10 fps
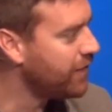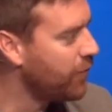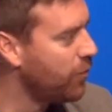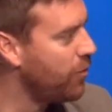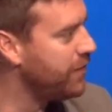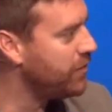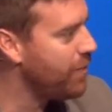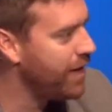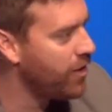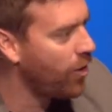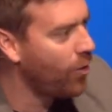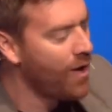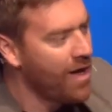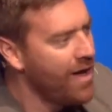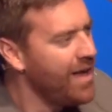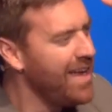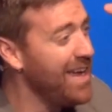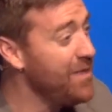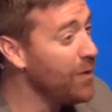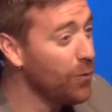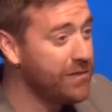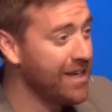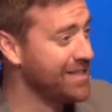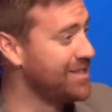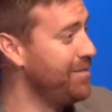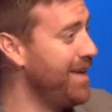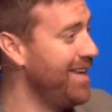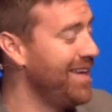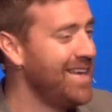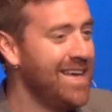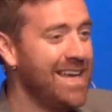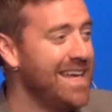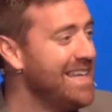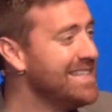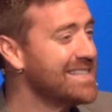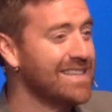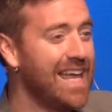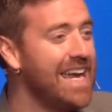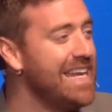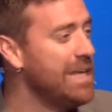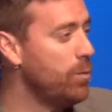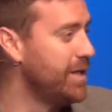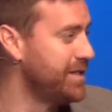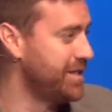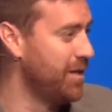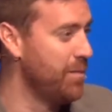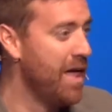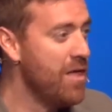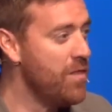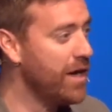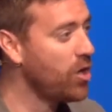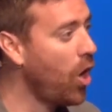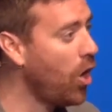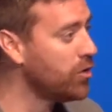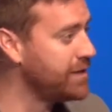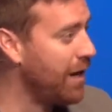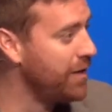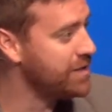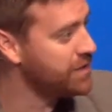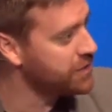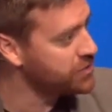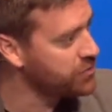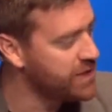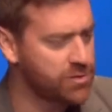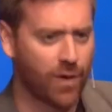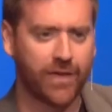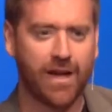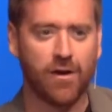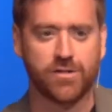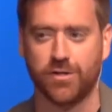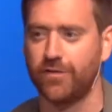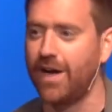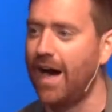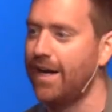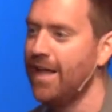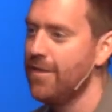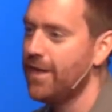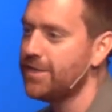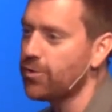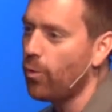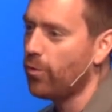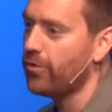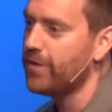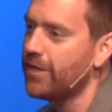in the room, as you may know. In the Old Testament, it is Lady Wisdom that calls out into the streets, while the character of God that is order in